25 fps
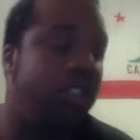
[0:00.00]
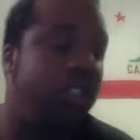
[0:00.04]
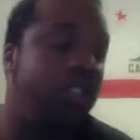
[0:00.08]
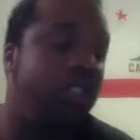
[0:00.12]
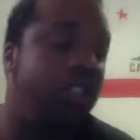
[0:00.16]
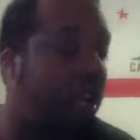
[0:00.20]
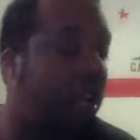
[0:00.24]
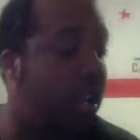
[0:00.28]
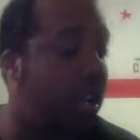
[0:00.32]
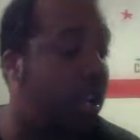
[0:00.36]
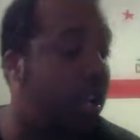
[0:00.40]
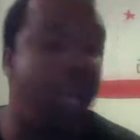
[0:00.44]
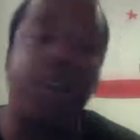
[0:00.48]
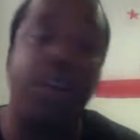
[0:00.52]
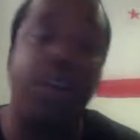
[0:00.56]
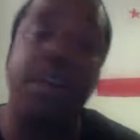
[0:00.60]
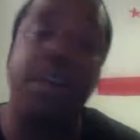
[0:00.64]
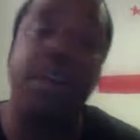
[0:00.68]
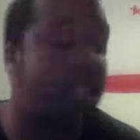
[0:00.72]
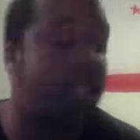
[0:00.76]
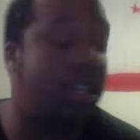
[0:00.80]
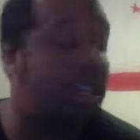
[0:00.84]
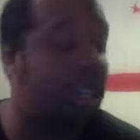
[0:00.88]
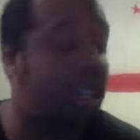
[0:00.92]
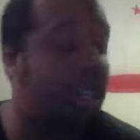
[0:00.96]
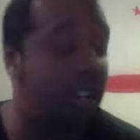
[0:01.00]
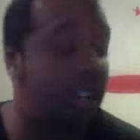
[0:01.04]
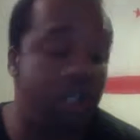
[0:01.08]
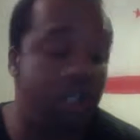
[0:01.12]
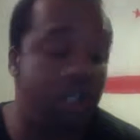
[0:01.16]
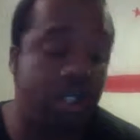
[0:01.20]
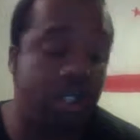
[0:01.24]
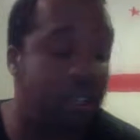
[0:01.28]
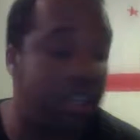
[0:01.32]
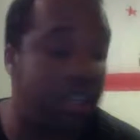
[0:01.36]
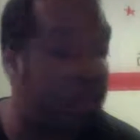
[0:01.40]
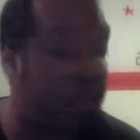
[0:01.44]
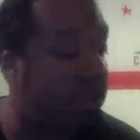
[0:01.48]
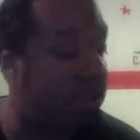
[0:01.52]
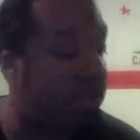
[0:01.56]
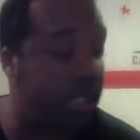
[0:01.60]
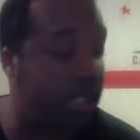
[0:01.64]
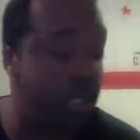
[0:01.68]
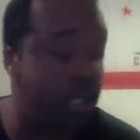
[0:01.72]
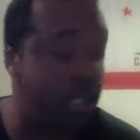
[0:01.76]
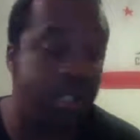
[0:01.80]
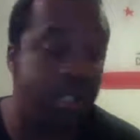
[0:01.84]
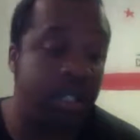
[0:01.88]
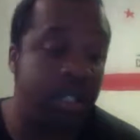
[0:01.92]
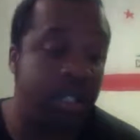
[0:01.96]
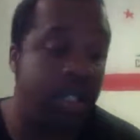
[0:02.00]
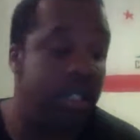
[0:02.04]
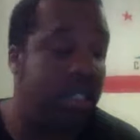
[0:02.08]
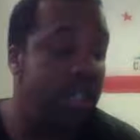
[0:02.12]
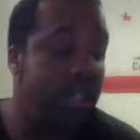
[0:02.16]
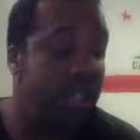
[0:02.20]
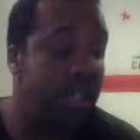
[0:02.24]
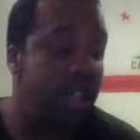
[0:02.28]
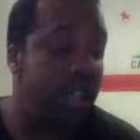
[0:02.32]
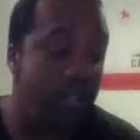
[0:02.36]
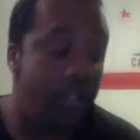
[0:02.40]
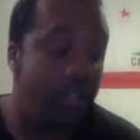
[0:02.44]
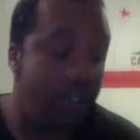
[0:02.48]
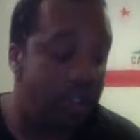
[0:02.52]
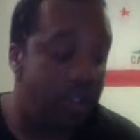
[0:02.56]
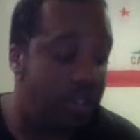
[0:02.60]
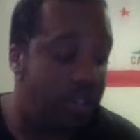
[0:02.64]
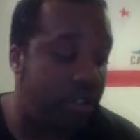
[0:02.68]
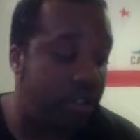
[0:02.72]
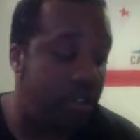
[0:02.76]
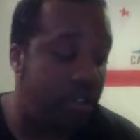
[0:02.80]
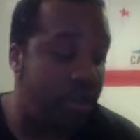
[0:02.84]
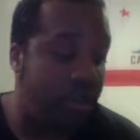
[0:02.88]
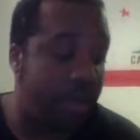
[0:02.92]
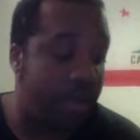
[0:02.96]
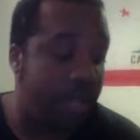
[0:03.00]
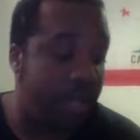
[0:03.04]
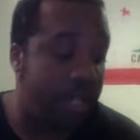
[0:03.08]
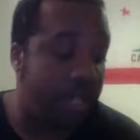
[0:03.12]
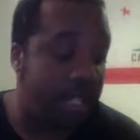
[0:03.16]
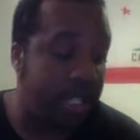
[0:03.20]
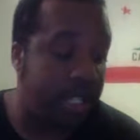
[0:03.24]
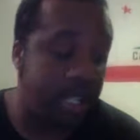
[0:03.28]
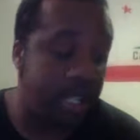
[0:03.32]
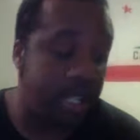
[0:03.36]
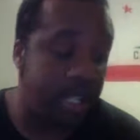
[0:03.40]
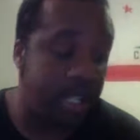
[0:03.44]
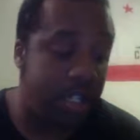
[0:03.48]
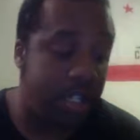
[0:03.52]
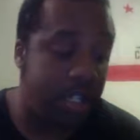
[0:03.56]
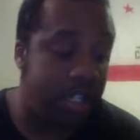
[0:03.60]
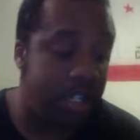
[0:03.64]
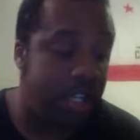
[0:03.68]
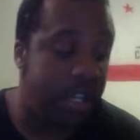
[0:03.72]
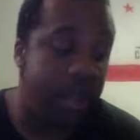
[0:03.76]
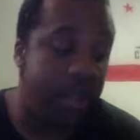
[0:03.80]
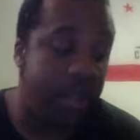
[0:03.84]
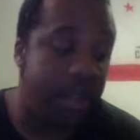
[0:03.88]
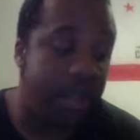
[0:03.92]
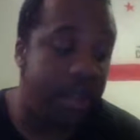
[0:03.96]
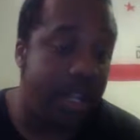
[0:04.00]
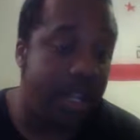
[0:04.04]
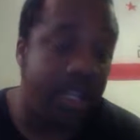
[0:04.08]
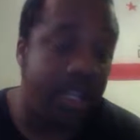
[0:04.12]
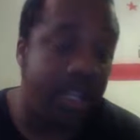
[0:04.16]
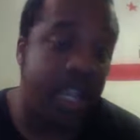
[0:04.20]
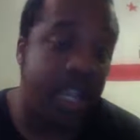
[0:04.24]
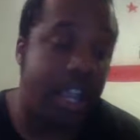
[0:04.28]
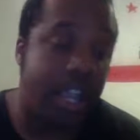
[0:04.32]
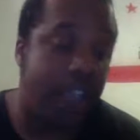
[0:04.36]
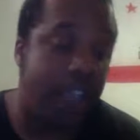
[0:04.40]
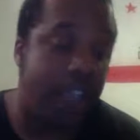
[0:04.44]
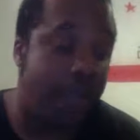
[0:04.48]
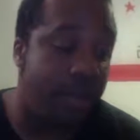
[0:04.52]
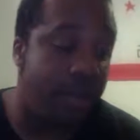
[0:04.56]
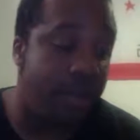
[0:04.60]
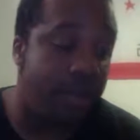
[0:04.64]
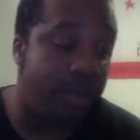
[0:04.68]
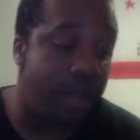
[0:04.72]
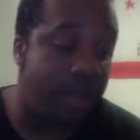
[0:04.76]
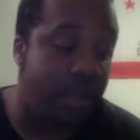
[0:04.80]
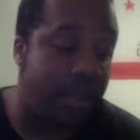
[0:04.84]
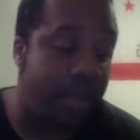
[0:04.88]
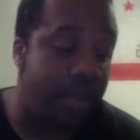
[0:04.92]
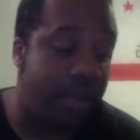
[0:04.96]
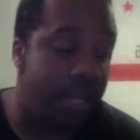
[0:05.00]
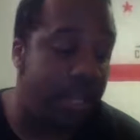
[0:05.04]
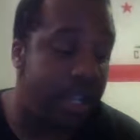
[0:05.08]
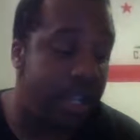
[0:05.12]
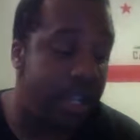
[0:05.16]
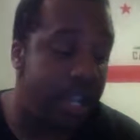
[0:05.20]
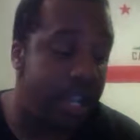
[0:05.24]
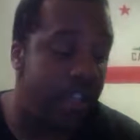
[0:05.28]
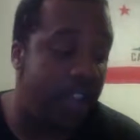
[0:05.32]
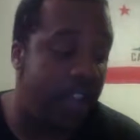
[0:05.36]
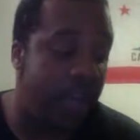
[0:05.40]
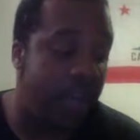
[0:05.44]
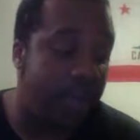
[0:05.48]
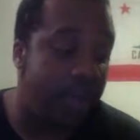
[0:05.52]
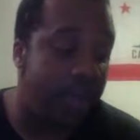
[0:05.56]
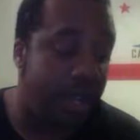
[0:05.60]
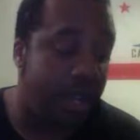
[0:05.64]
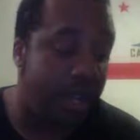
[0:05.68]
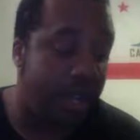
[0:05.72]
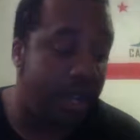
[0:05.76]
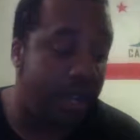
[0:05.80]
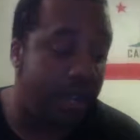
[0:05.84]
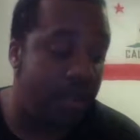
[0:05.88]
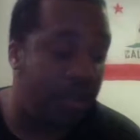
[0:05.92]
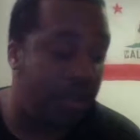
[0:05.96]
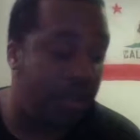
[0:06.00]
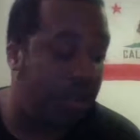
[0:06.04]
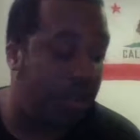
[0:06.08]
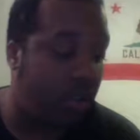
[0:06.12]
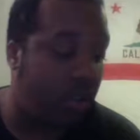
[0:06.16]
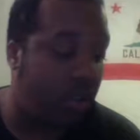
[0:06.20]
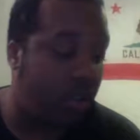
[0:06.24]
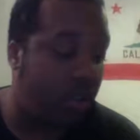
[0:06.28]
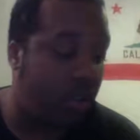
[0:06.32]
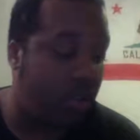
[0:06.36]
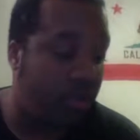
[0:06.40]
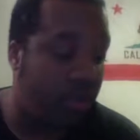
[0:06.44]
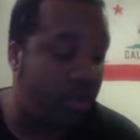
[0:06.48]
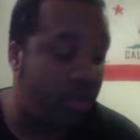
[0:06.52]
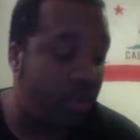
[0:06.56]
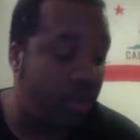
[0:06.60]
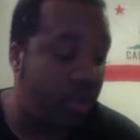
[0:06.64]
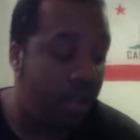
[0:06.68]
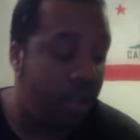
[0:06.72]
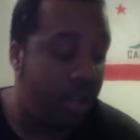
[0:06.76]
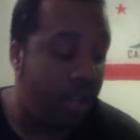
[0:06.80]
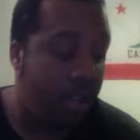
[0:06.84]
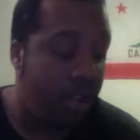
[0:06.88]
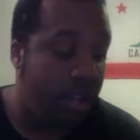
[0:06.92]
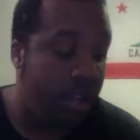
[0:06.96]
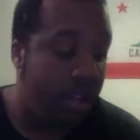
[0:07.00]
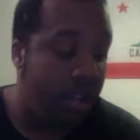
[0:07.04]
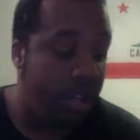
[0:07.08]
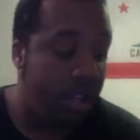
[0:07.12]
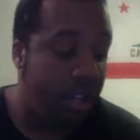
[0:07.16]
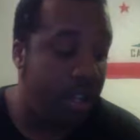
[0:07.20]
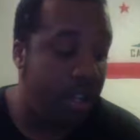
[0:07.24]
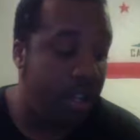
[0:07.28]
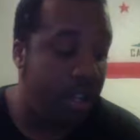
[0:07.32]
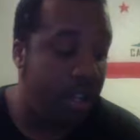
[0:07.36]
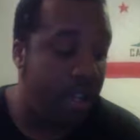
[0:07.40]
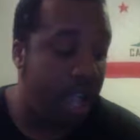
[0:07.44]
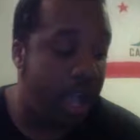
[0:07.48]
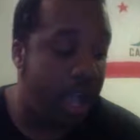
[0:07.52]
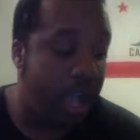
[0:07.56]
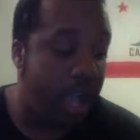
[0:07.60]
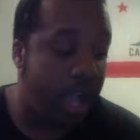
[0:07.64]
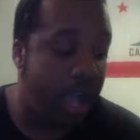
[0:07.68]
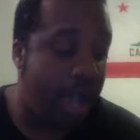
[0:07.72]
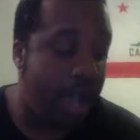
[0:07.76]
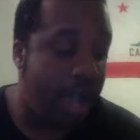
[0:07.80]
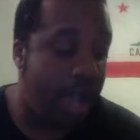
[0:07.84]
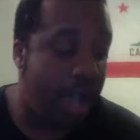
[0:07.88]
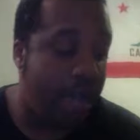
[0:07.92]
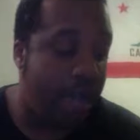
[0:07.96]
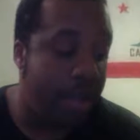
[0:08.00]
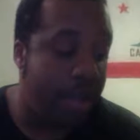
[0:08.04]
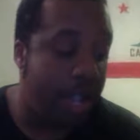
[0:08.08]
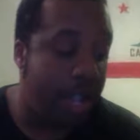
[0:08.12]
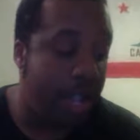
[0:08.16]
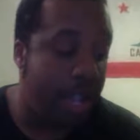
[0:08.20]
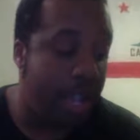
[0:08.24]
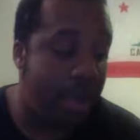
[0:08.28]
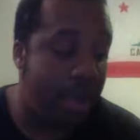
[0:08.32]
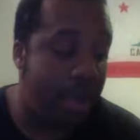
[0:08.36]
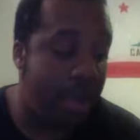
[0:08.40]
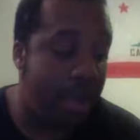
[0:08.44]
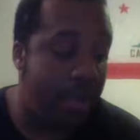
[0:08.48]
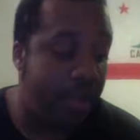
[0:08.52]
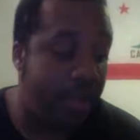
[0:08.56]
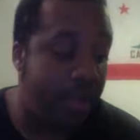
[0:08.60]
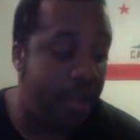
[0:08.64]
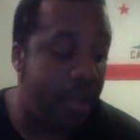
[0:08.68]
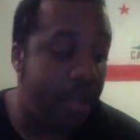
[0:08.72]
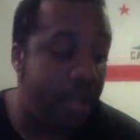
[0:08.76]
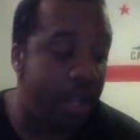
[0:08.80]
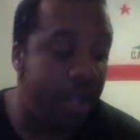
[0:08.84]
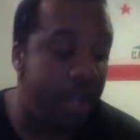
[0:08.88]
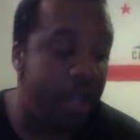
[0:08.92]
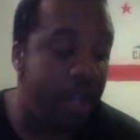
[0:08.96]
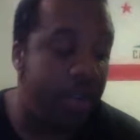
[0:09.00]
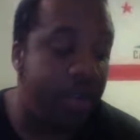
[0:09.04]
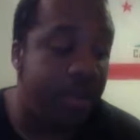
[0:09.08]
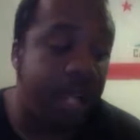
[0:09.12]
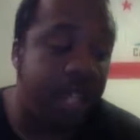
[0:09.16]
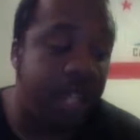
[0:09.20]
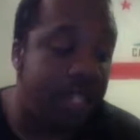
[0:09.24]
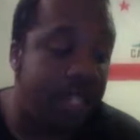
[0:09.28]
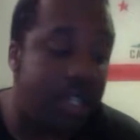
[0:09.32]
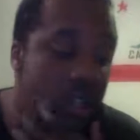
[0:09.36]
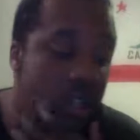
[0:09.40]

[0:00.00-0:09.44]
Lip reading: I don't have nothing else to say because if I do, I may say something that may get the FBI involved, and I may spend a couple of days.